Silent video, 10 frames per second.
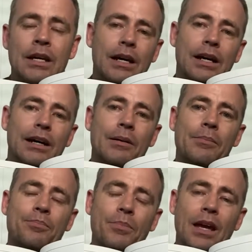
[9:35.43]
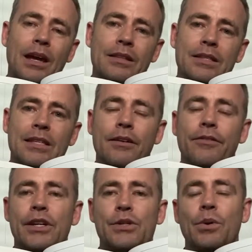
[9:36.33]
And the
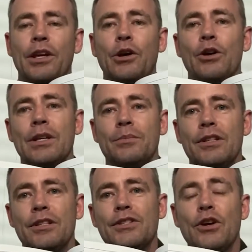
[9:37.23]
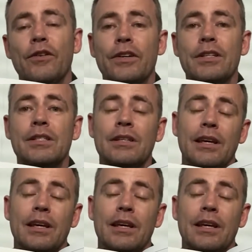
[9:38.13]
sunfish, when it goes up to the surface,